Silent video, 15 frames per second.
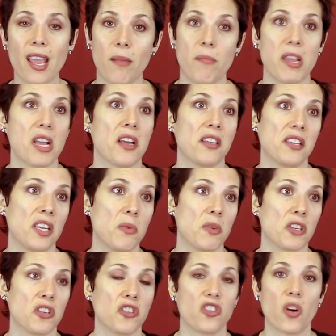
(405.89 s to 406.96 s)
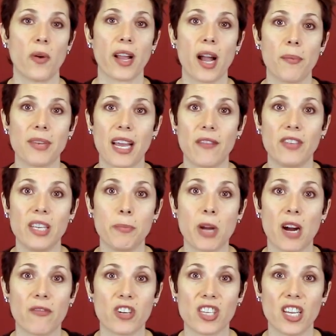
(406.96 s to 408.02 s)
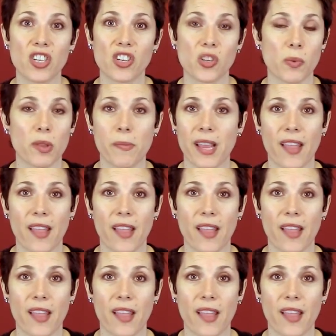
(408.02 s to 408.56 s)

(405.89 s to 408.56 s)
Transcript: And because he wasn't showing up to have deep conversations with me,